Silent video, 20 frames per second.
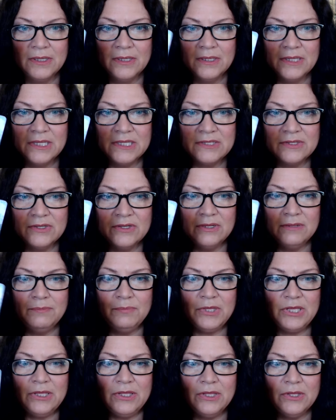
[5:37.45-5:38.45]
This could
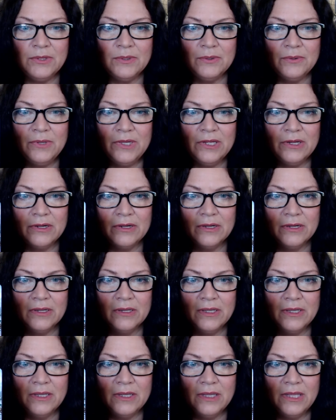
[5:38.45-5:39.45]
be you here
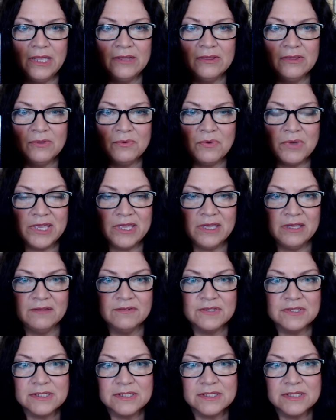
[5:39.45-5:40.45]
in the
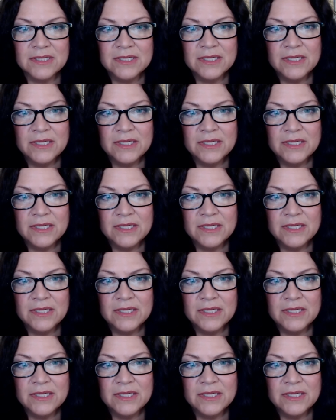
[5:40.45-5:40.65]
waves.